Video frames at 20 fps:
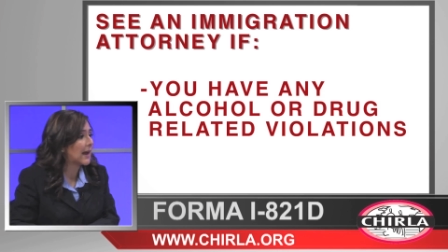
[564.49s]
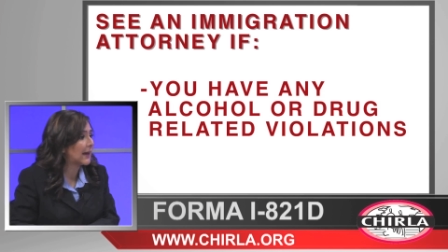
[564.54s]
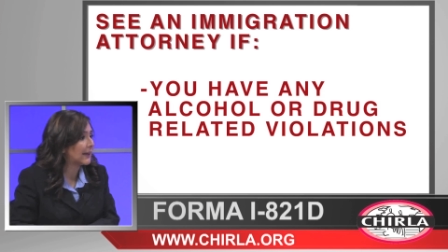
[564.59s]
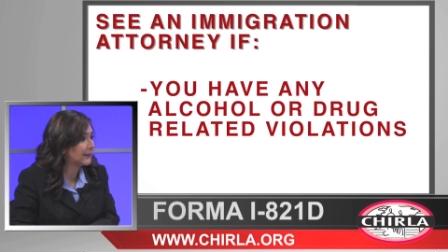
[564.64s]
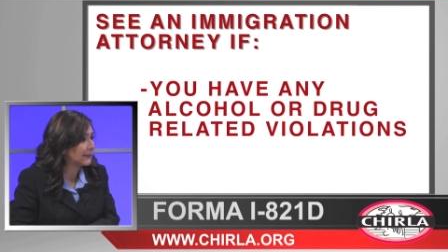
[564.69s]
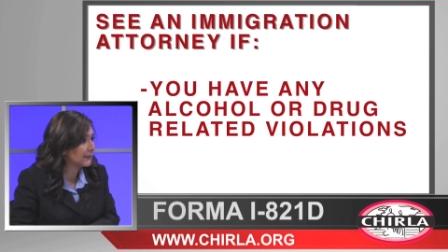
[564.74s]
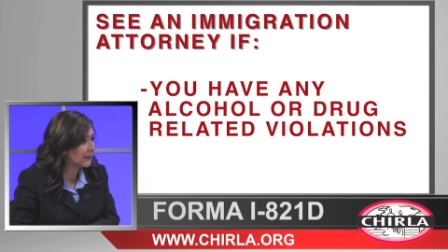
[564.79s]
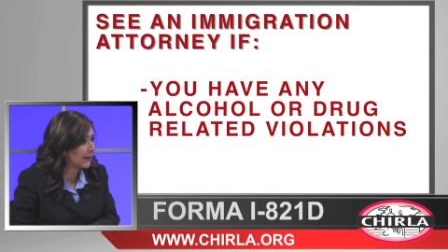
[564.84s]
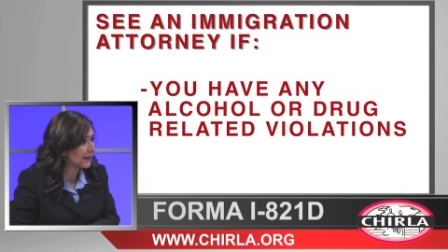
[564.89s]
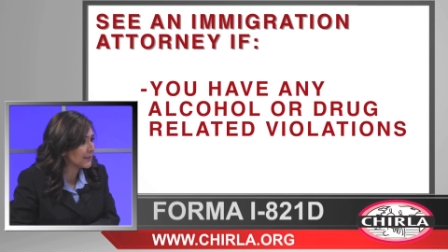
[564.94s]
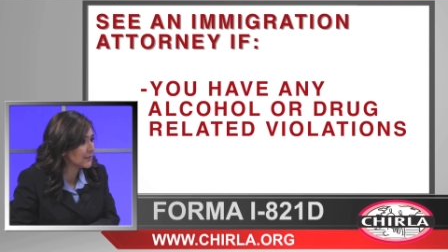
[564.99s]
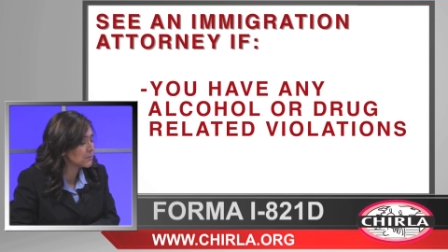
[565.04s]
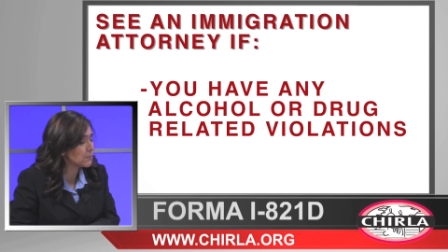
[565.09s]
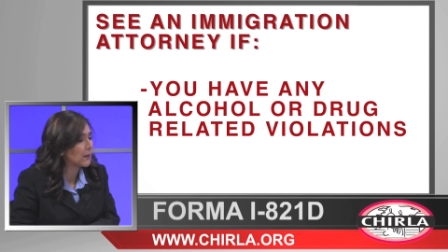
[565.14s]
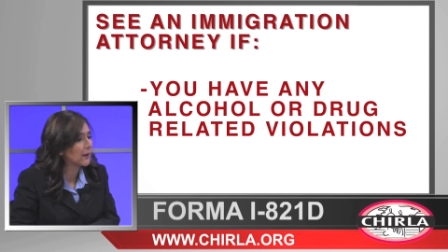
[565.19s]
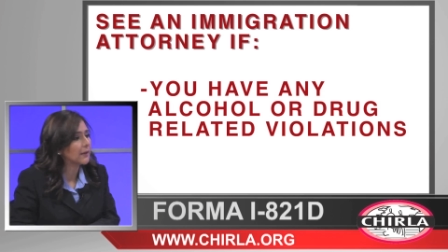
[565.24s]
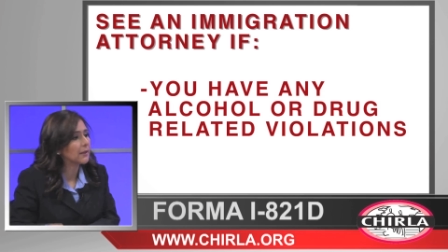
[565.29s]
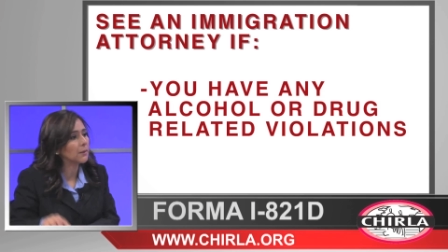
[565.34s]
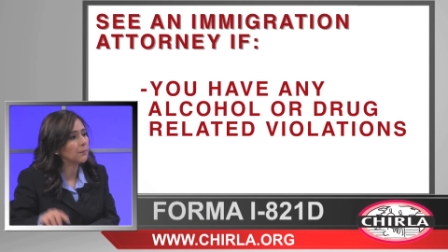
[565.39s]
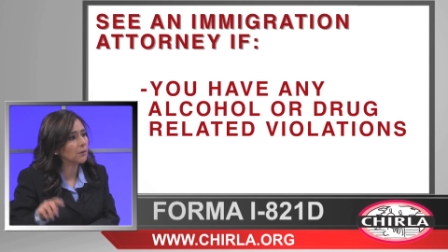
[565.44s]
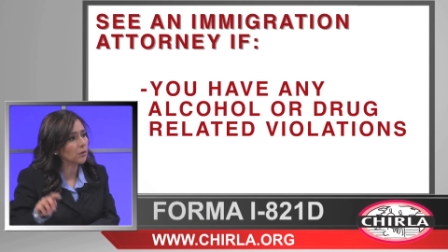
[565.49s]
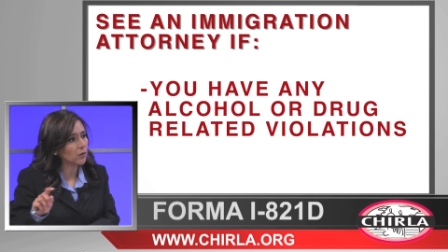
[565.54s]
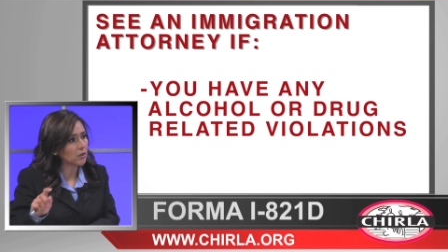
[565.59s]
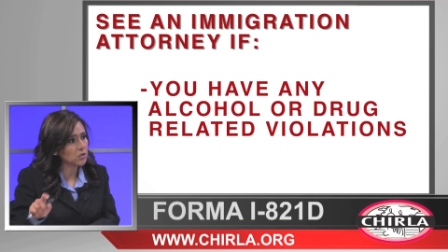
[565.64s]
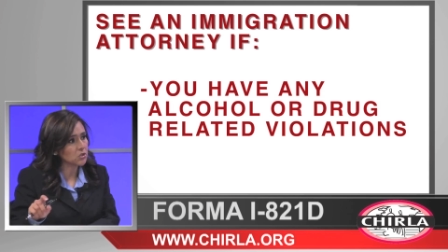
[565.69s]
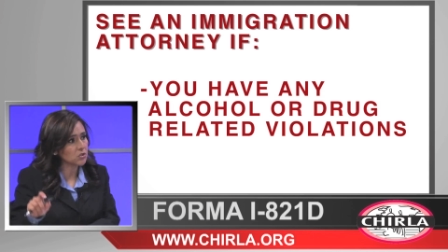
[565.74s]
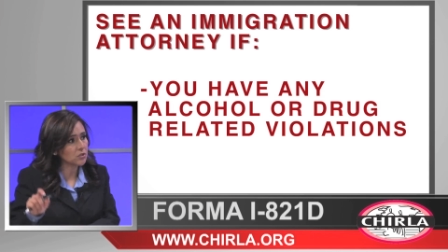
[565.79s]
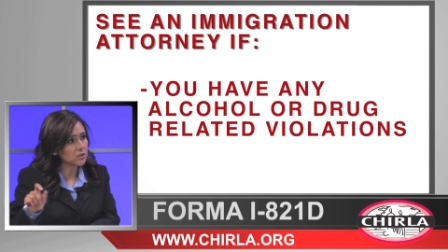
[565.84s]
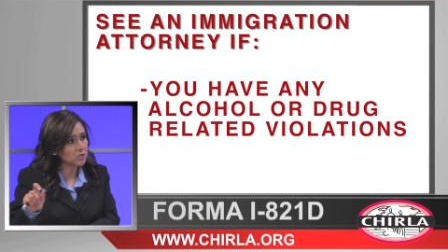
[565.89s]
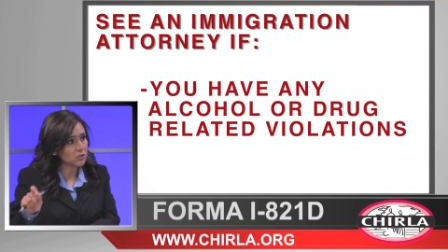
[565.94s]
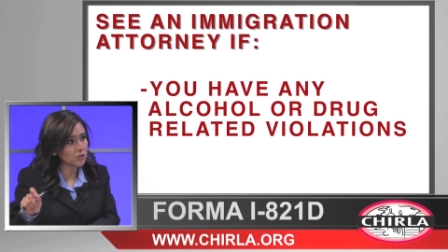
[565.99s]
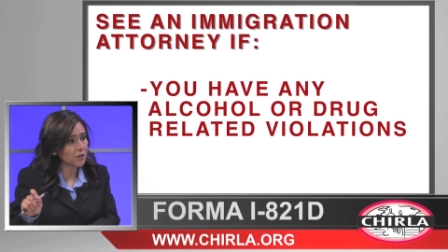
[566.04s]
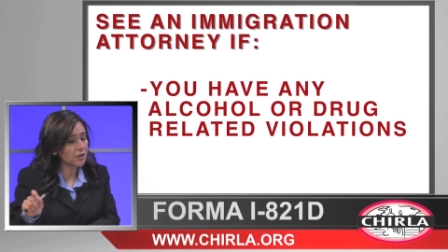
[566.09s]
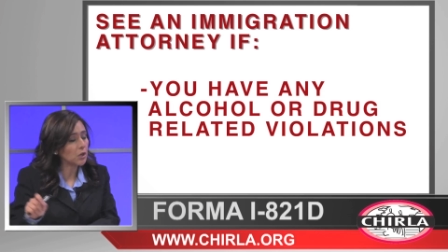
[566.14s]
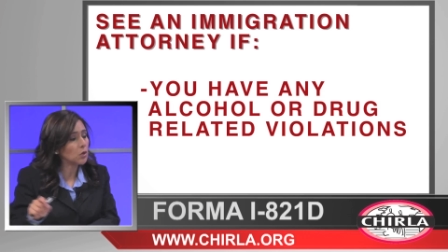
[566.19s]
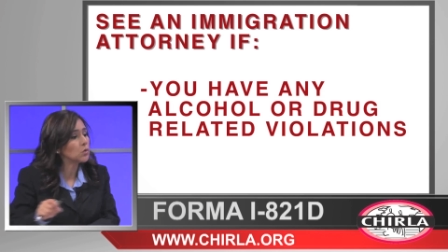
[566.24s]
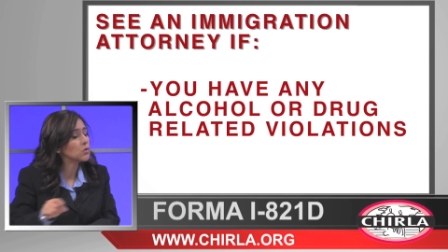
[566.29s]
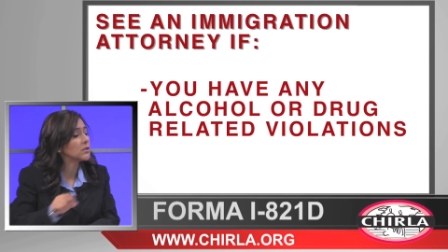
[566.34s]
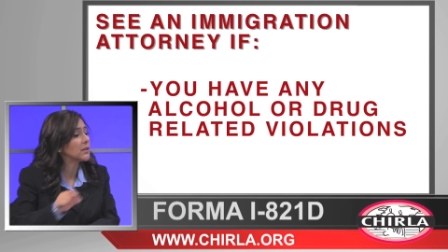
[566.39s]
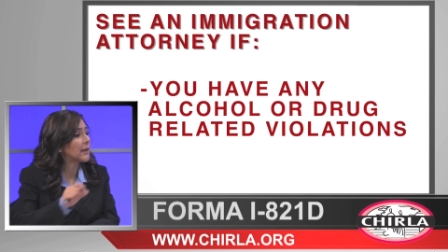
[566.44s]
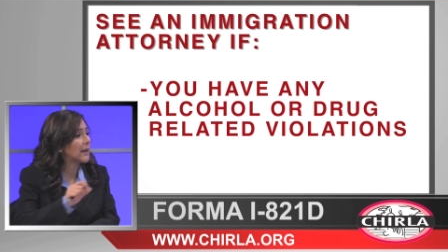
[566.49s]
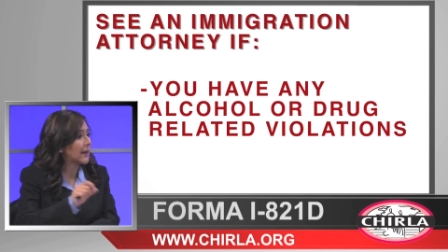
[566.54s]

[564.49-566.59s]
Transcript: analyzed by an immigration attorney who's an